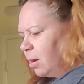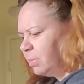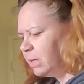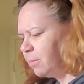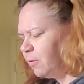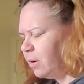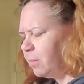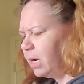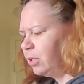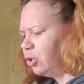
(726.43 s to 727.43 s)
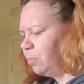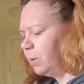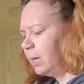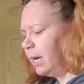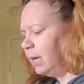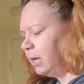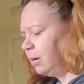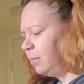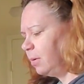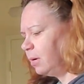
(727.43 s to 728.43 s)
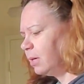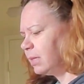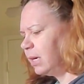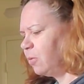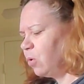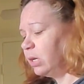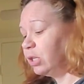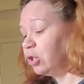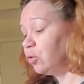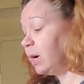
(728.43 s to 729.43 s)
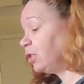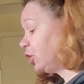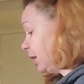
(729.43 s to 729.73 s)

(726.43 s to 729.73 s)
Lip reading: Some of them I duplicated because I didn't want to stretch